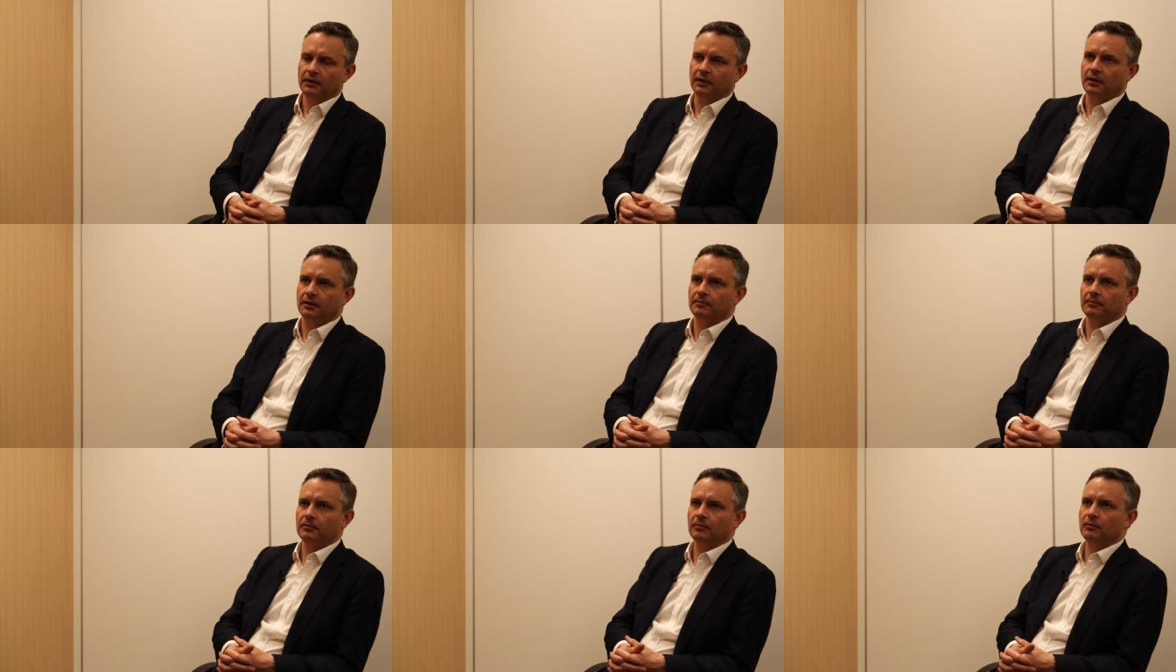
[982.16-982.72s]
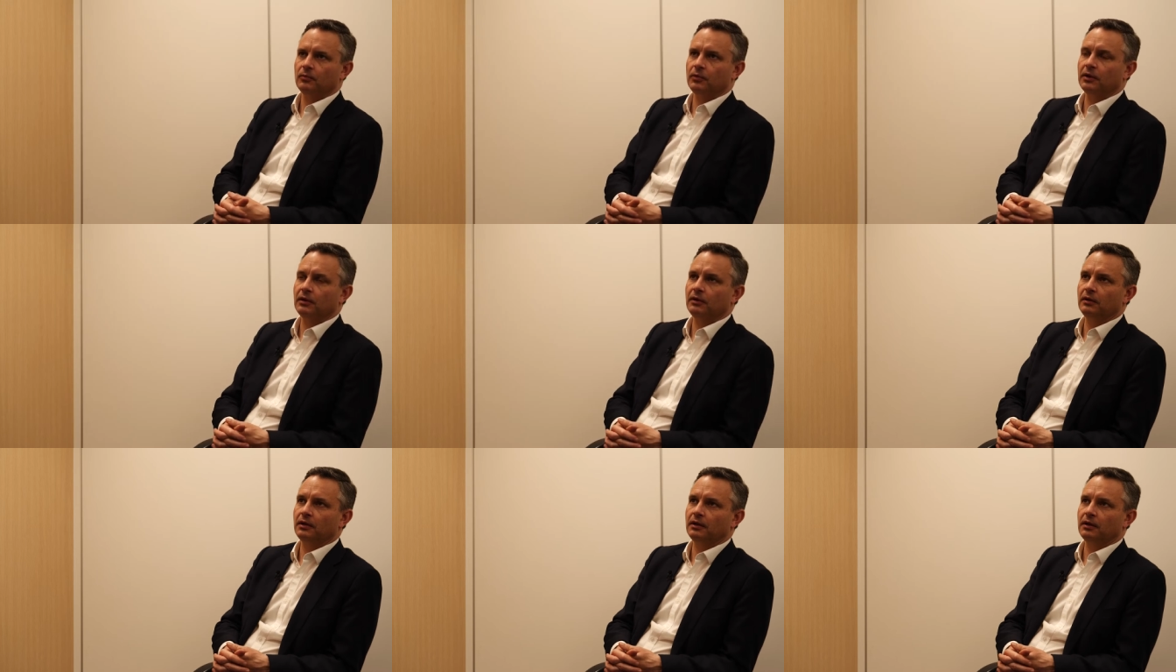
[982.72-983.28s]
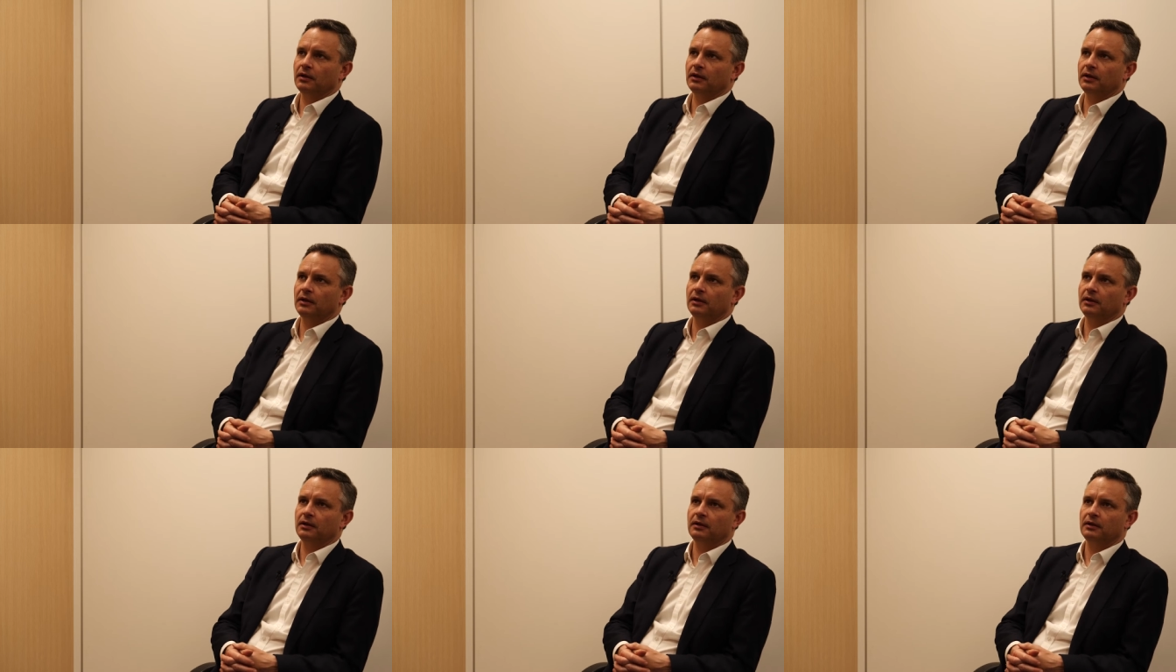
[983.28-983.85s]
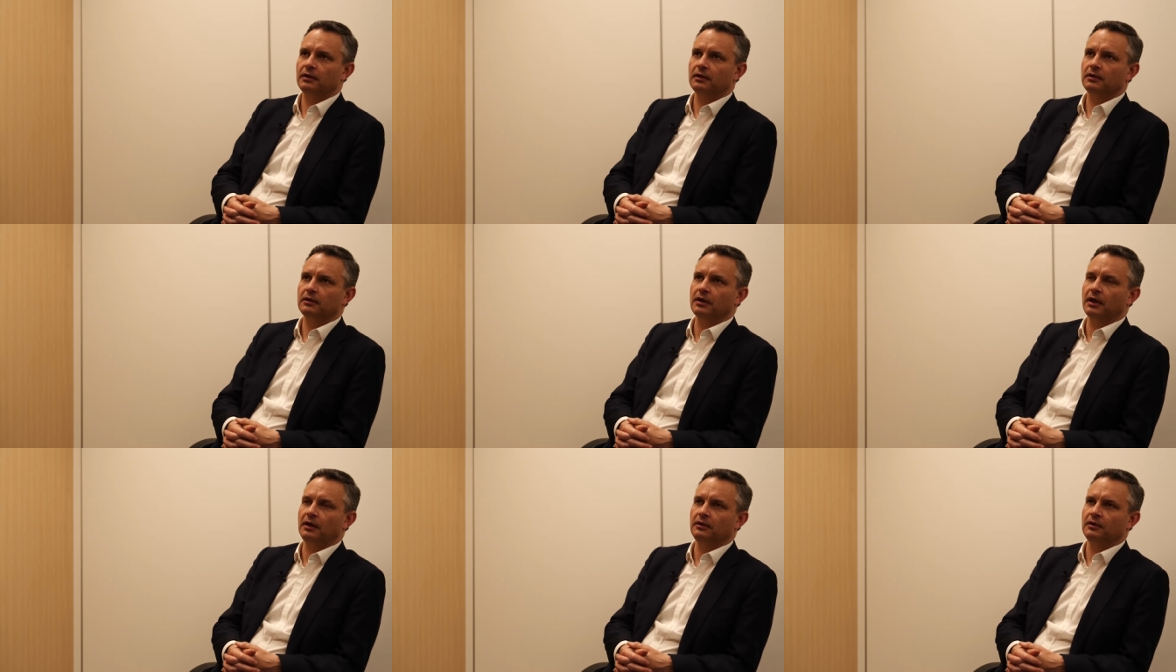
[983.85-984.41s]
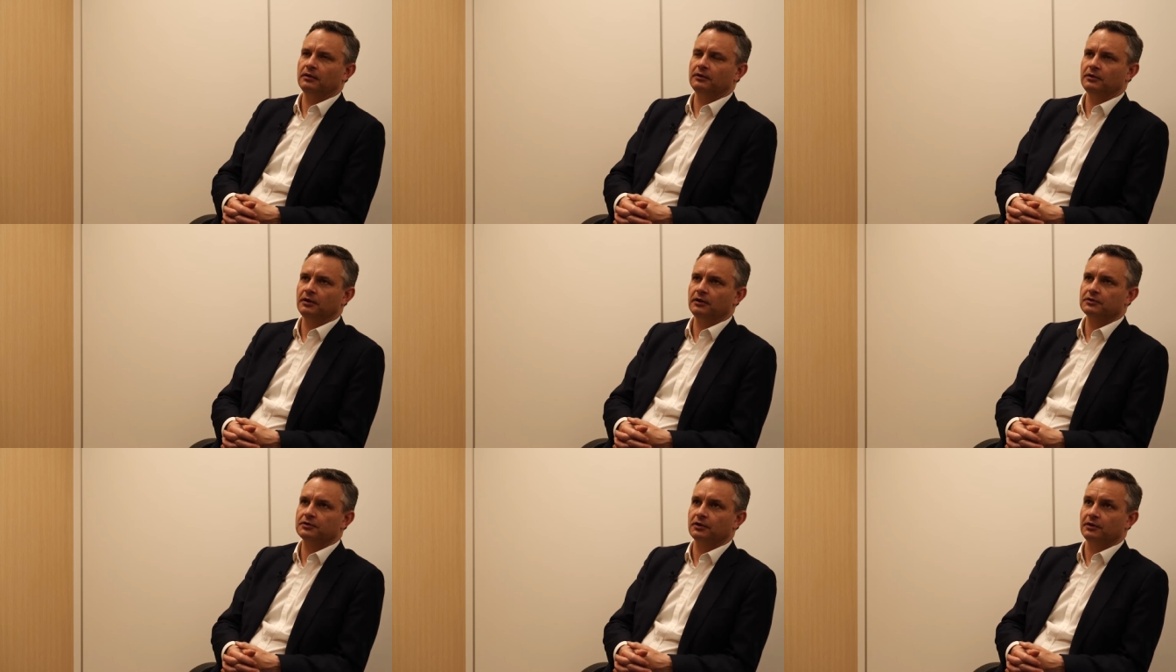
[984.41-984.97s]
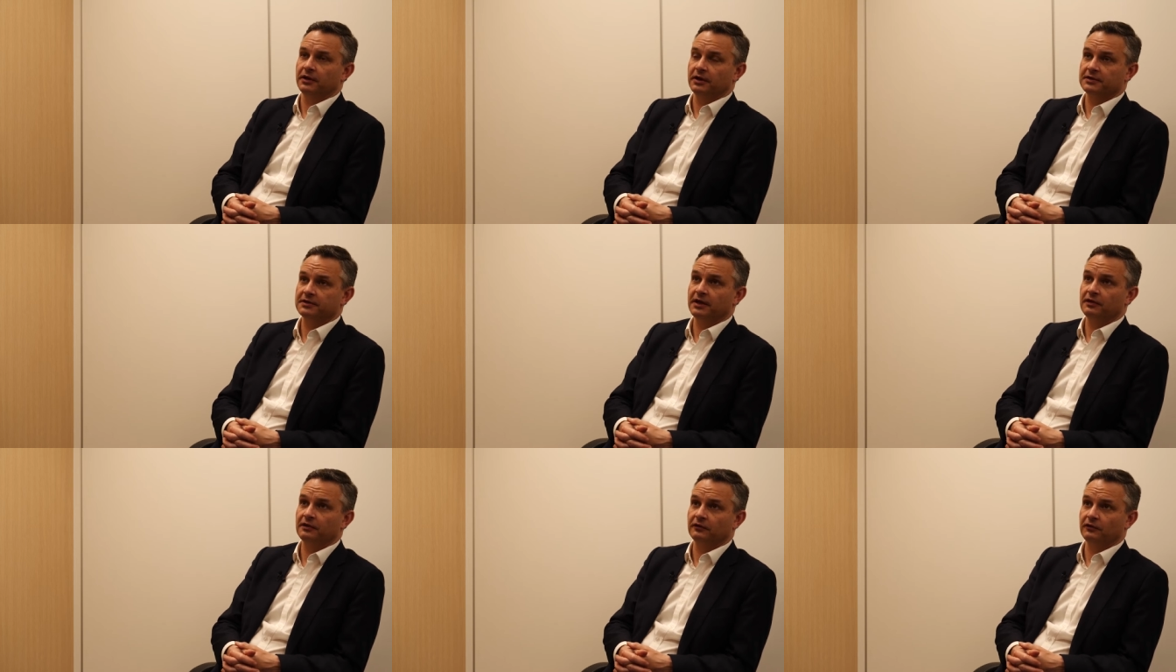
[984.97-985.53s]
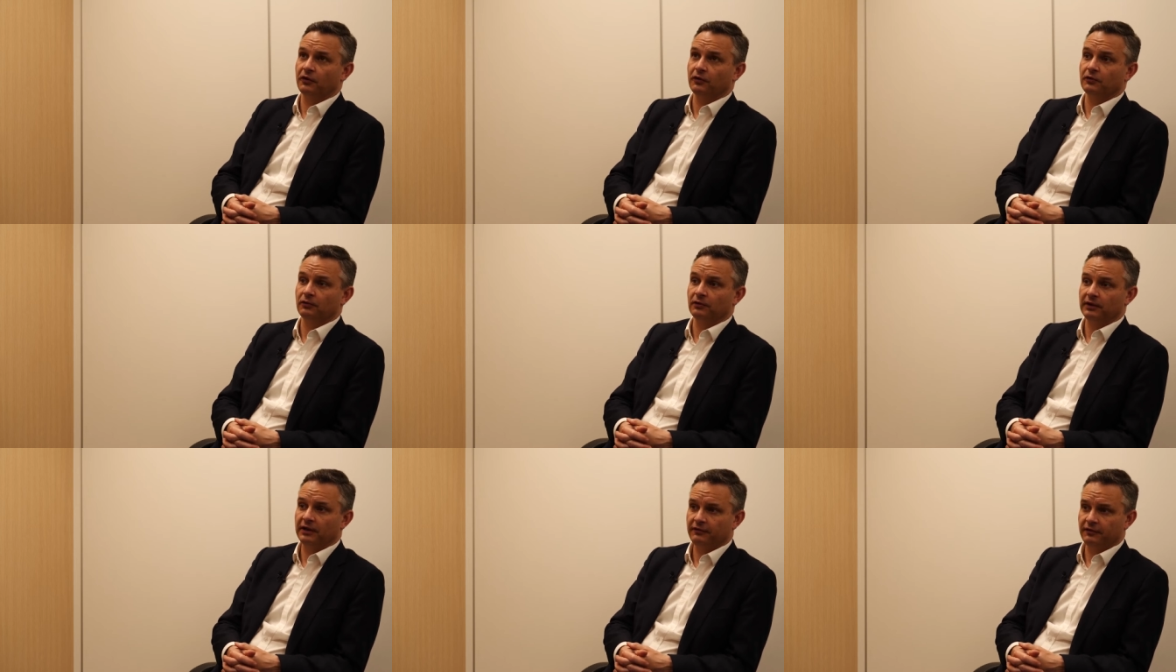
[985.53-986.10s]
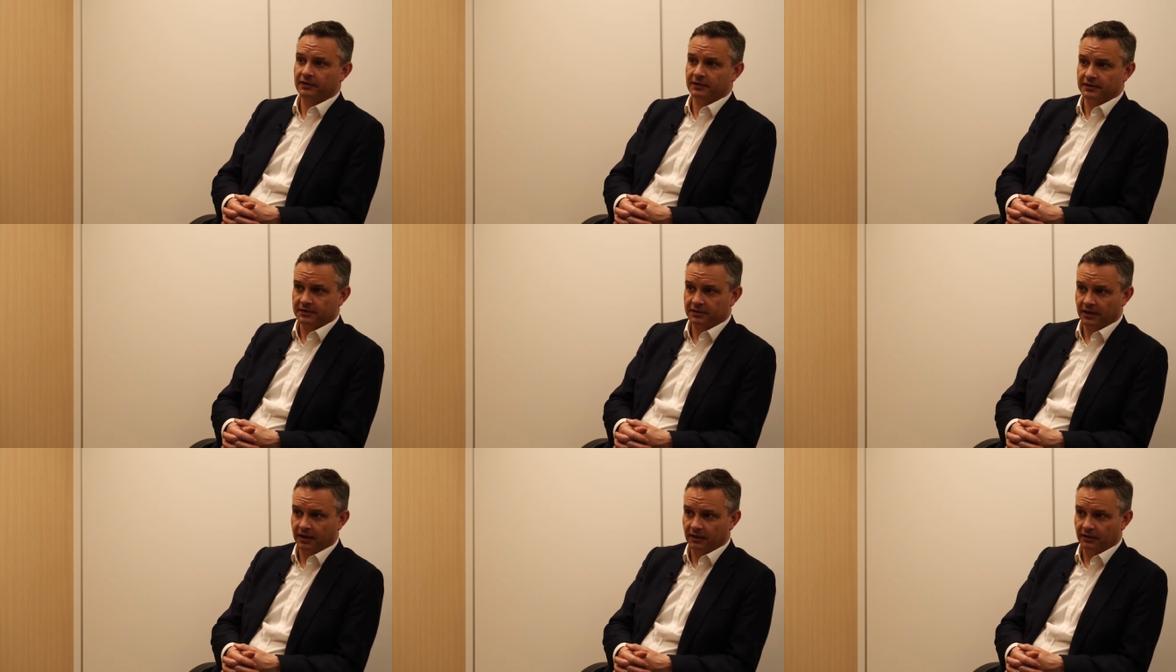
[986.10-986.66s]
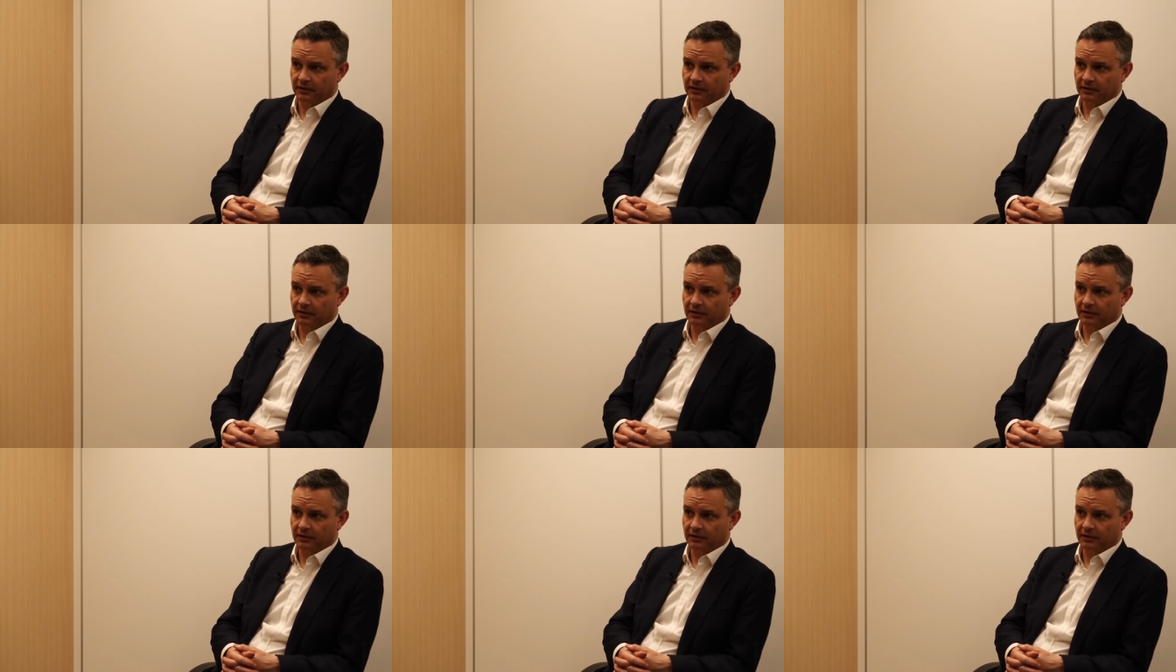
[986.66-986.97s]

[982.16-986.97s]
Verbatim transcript: Yeah. Well, and sorry, is that the total levies that?